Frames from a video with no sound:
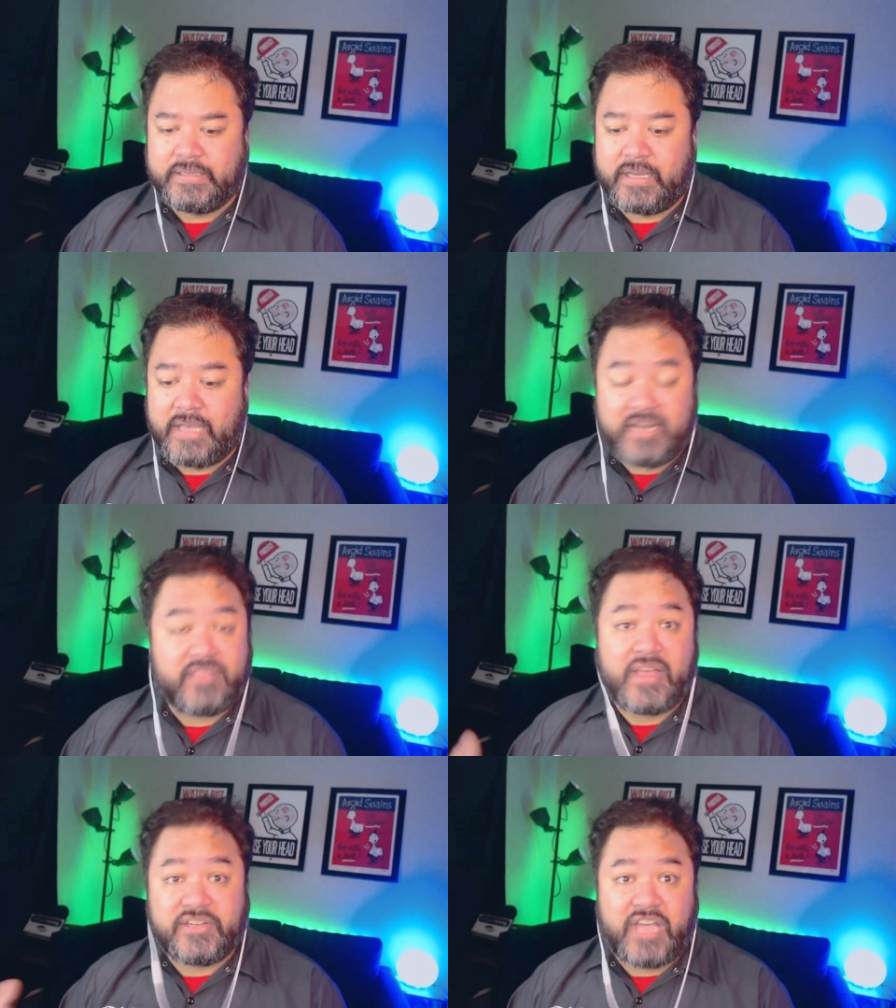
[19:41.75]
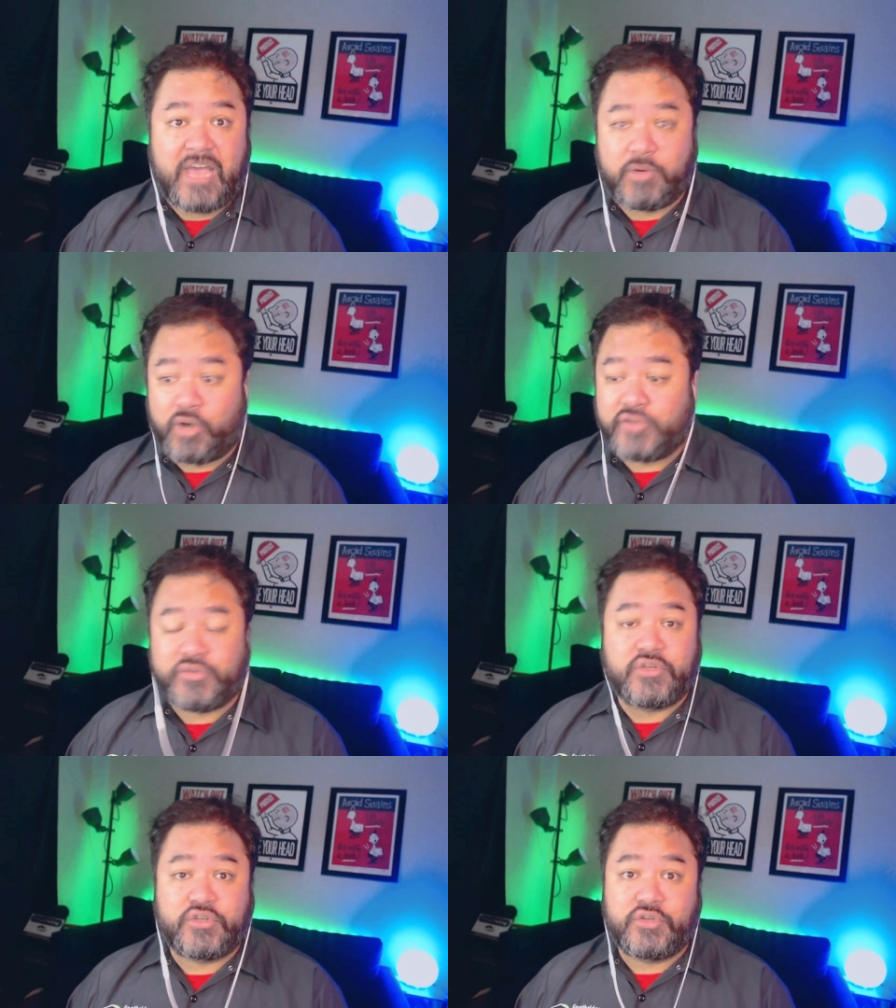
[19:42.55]
Uh, and in that time, you're also
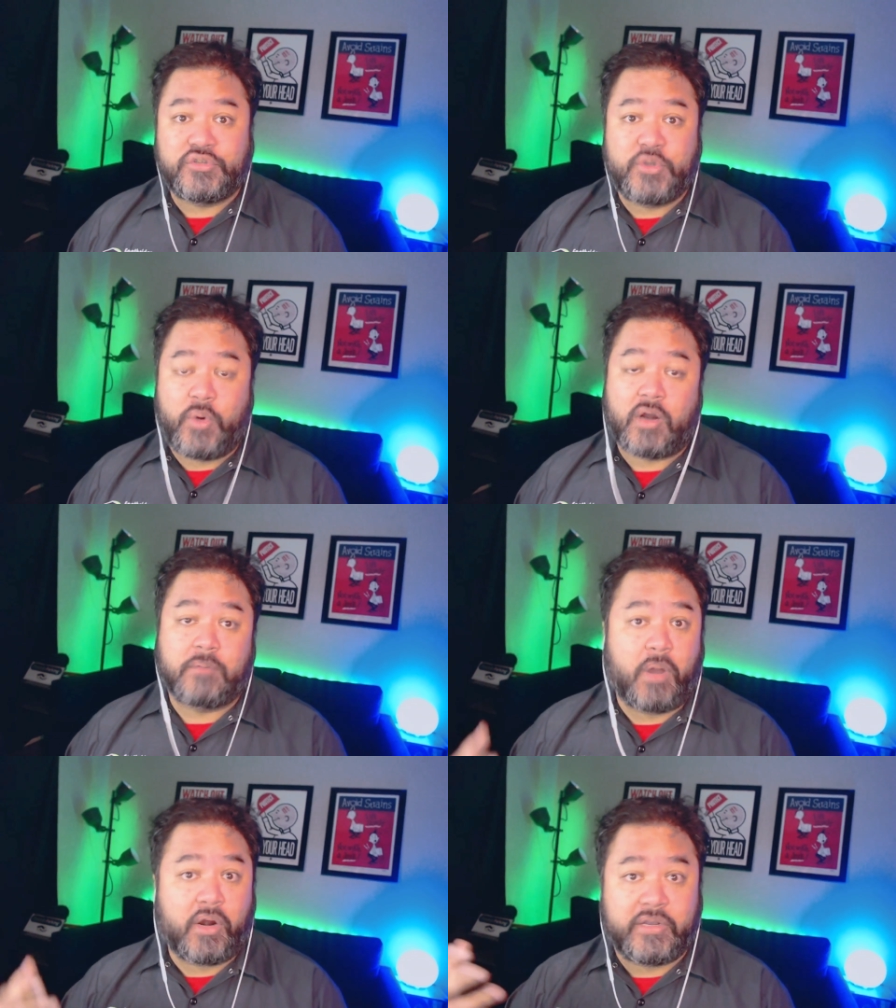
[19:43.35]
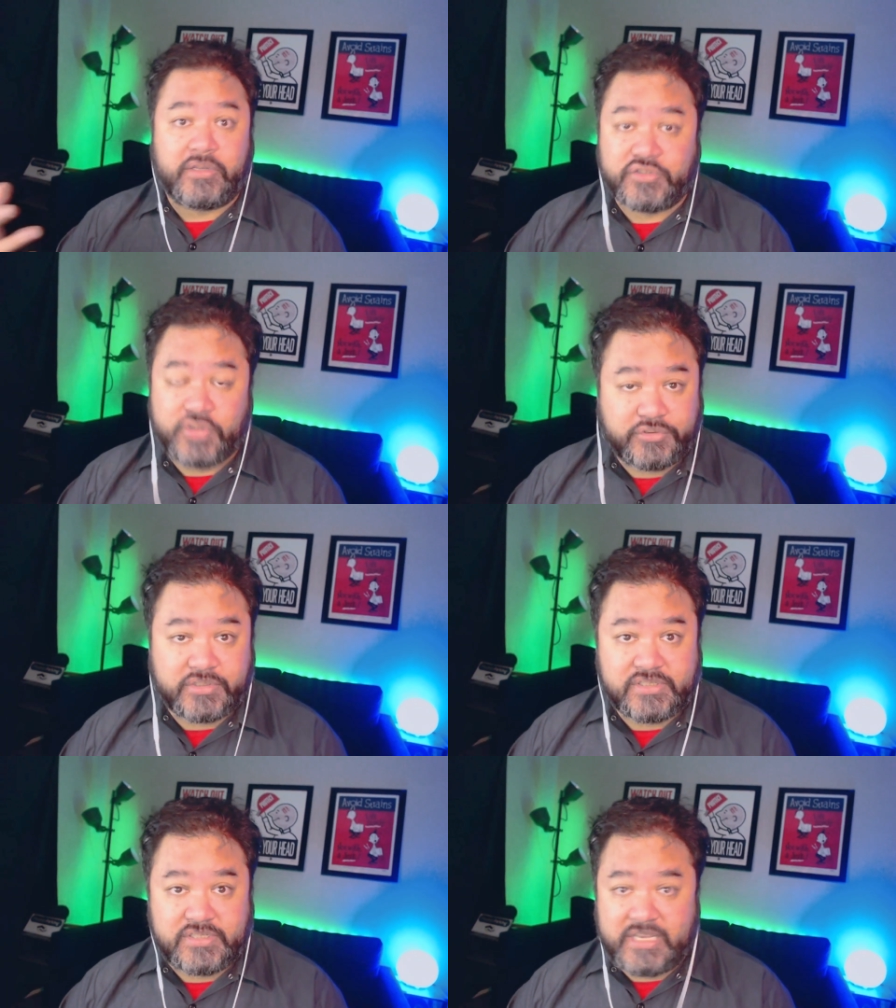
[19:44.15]
introduced to our marketing
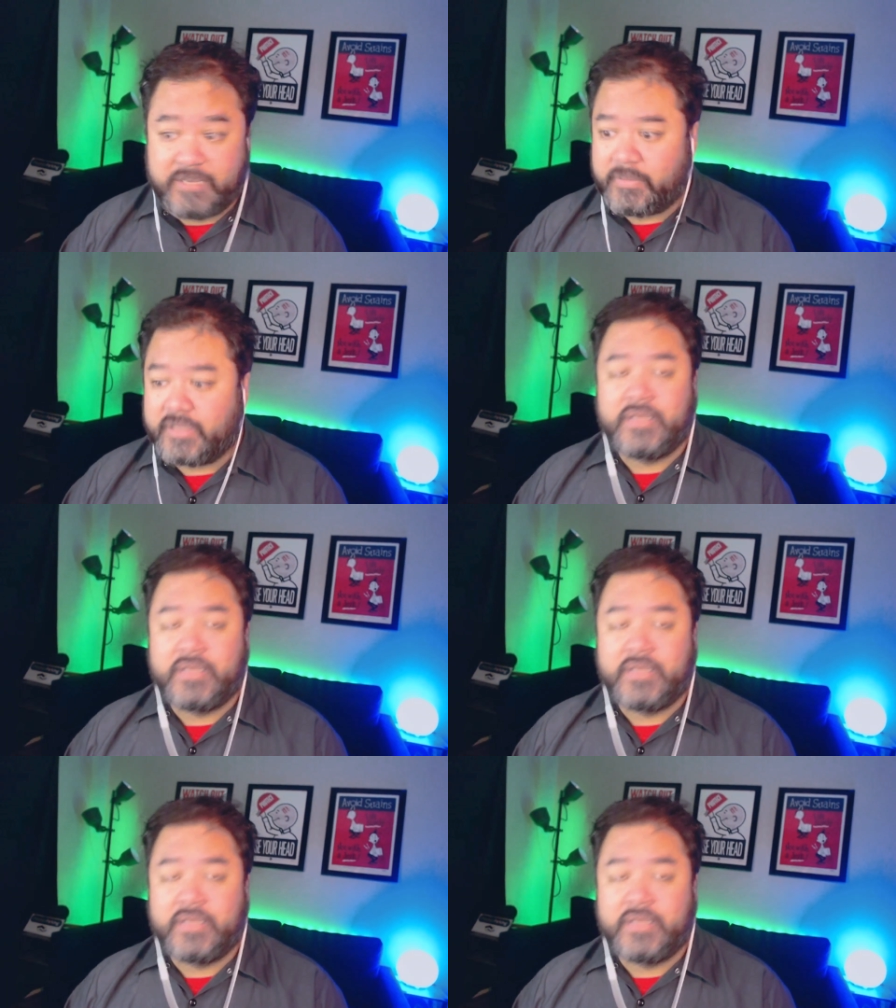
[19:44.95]
consultants team